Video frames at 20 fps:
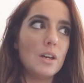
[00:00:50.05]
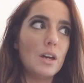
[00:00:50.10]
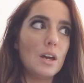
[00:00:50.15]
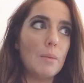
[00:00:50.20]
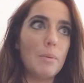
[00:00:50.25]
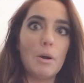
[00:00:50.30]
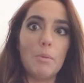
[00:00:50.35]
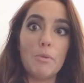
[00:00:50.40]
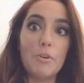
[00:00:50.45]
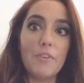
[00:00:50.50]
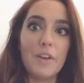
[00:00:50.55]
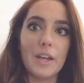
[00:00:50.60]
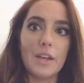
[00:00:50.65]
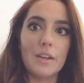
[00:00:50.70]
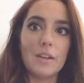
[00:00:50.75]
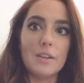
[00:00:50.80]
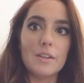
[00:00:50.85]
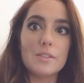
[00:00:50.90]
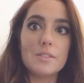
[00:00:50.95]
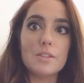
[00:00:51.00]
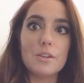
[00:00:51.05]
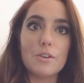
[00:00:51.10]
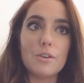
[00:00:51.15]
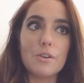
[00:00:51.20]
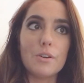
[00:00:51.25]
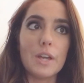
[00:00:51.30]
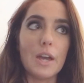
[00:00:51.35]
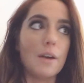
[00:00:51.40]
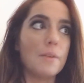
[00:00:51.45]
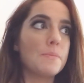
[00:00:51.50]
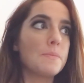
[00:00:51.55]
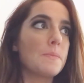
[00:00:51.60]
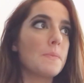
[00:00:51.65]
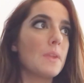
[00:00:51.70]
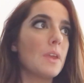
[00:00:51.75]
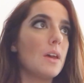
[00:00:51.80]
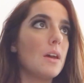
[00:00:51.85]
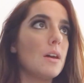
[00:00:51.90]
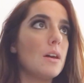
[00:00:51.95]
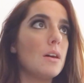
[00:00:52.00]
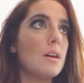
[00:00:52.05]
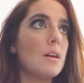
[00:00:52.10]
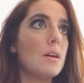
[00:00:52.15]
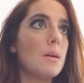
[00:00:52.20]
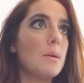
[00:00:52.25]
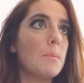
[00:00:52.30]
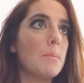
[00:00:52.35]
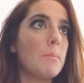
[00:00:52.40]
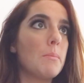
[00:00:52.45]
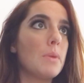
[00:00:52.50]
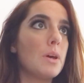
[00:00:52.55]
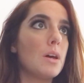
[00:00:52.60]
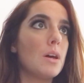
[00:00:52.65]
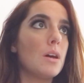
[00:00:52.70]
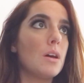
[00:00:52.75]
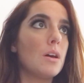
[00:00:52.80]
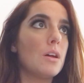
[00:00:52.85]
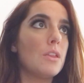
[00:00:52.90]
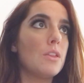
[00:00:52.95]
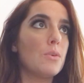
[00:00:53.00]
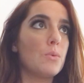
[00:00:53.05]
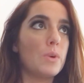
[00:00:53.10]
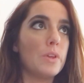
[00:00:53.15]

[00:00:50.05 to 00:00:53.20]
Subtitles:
about moving. So yeah, the